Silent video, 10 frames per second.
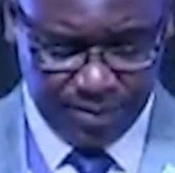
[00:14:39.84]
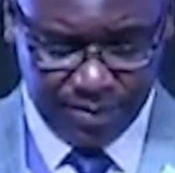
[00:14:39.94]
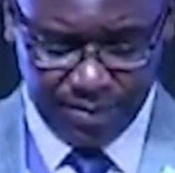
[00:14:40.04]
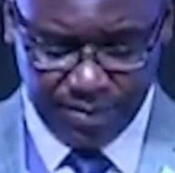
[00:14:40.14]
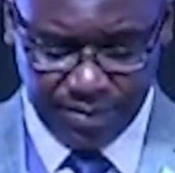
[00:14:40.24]

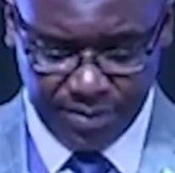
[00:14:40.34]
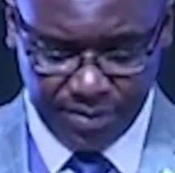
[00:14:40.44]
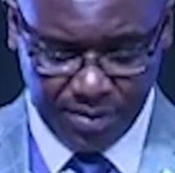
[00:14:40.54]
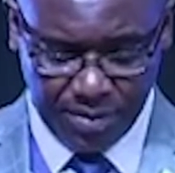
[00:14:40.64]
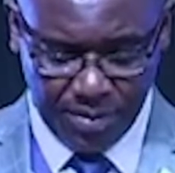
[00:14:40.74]

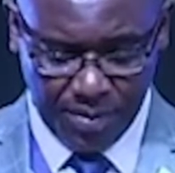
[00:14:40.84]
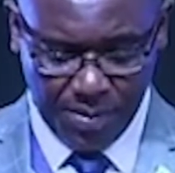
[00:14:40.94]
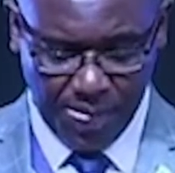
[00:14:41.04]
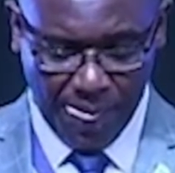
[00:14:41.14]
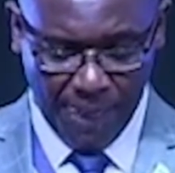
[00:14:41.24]
le
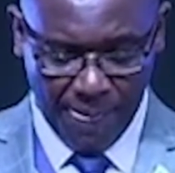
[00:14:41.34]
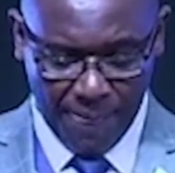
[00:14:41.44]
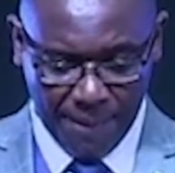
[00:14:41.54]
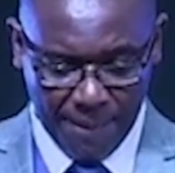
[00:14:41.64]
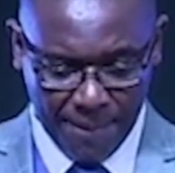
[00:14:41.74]
ba
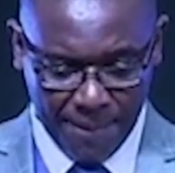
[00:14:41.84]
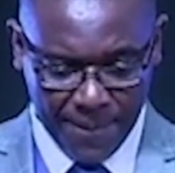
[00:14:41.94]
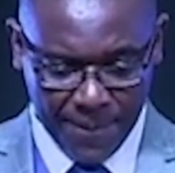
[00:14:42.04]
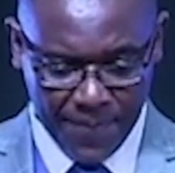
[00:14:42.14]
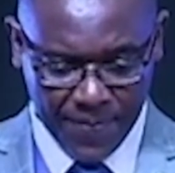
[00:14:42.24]
thomamisa
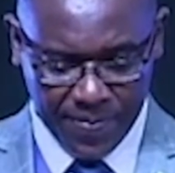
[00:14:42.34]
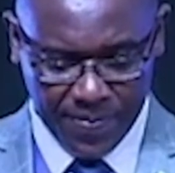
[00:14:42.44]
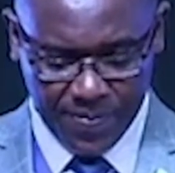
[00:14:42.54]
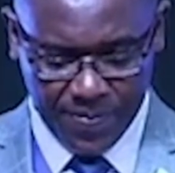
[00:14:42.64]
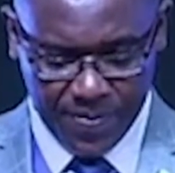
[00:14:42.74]
gore
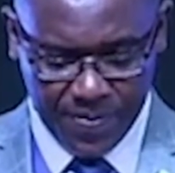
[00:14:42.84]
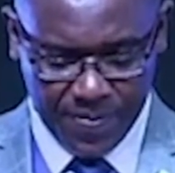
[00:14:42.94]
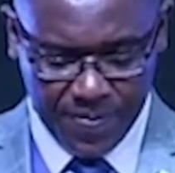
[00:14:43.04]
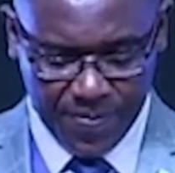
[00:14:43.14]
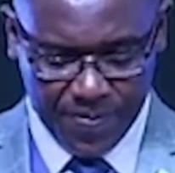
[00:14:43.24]
diphuthego di
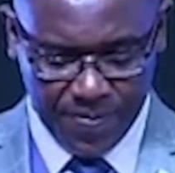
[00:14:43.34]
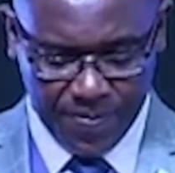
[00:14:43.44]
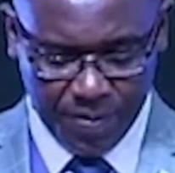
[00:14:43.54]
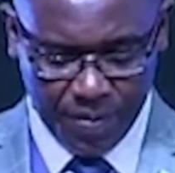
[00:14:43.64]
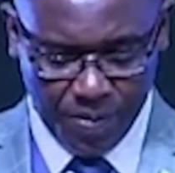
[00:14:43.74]
a
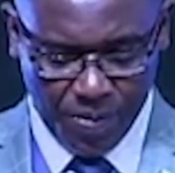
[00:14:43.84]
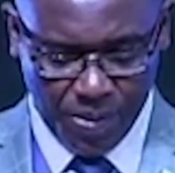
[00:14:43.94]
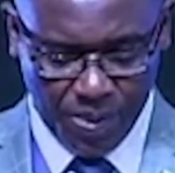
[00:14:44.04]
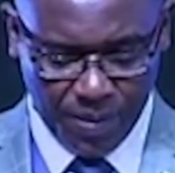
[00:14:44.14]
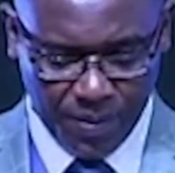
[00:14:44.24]
thomiwa le
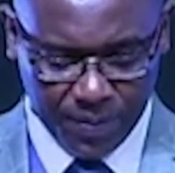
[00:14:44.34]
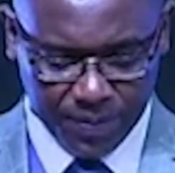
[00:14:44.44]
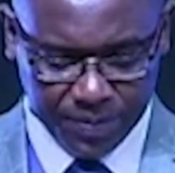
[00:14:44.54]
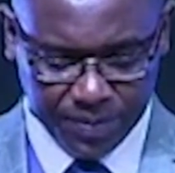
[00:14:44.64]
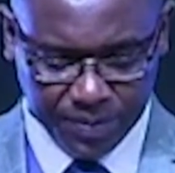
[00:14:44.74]
gore
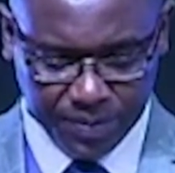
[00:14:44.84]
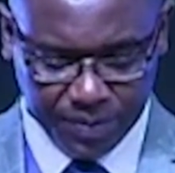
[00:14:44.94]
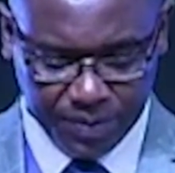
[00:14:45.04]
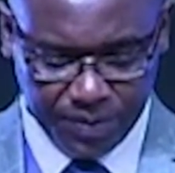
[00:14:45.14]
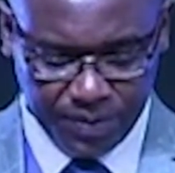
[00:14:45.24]
mekgatho ya
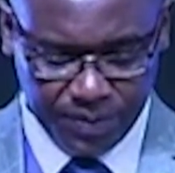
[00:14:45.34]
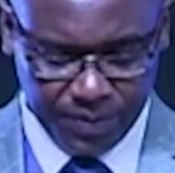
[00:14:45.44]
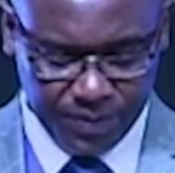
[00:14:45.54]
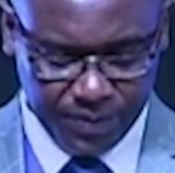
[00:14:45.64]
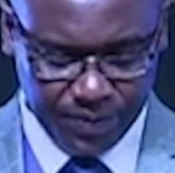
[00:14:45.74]
scripture
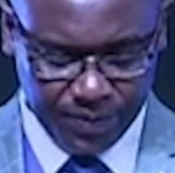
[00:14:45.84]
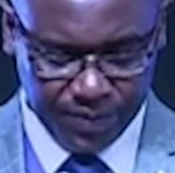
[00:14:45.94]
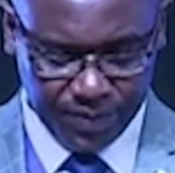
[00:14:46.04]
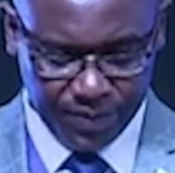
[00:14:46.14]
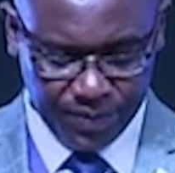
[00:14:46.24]
union ko
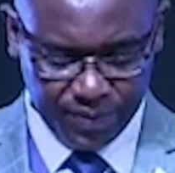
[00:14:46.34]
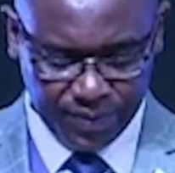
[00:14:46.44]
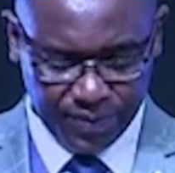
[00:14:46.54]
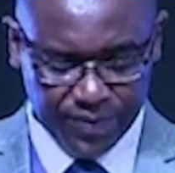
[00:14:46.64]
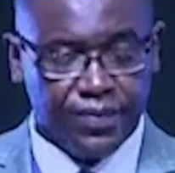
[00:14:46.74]
dikolong e nna
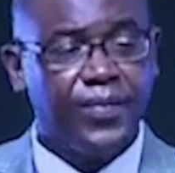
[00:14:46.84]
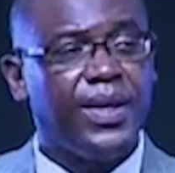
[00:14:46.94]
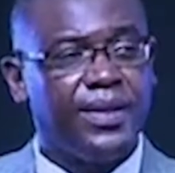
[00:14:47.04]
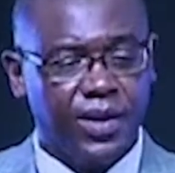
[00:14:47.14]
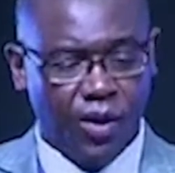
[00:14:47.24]

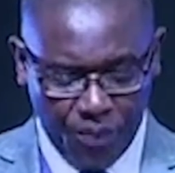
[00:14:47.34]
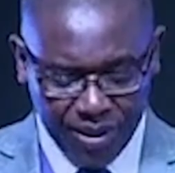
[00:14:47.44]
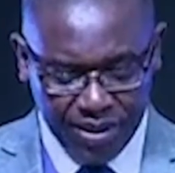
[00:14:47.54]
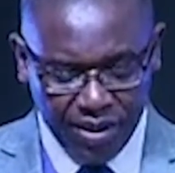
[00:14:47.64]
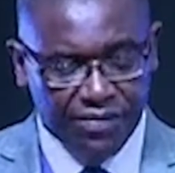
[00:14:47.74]
teng the
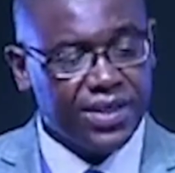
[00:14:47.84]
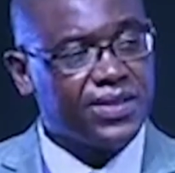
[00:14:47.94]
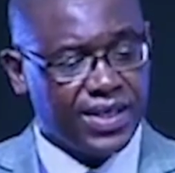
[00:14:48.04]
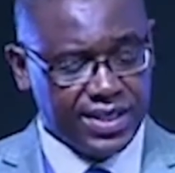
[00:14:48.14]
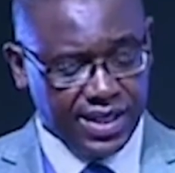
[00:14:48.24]
opening of
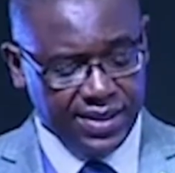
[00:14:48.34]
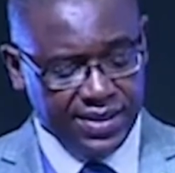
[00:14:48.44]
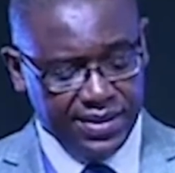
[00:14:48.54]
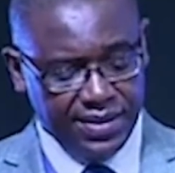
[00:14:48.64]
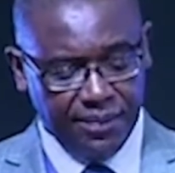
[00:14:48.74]
this
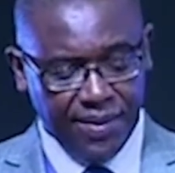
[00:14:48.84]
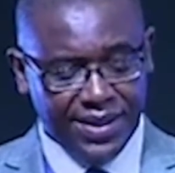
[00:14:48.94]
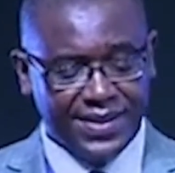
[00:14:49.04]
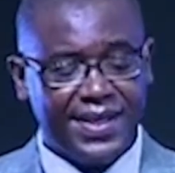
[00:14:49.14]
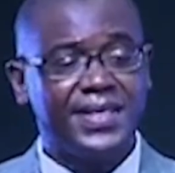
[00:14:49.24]
facility
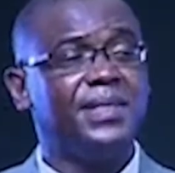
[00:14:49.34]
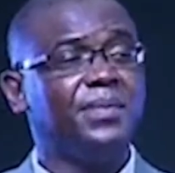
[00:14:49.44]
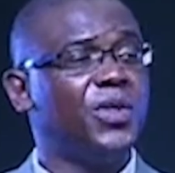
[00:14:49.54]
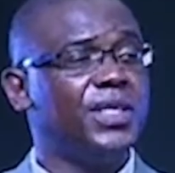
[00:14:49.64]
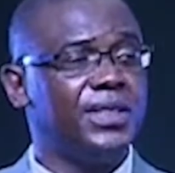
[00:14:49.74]
bears
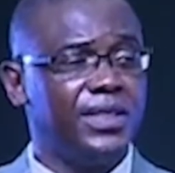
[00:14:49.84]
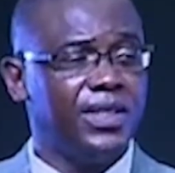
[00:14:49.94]
testimony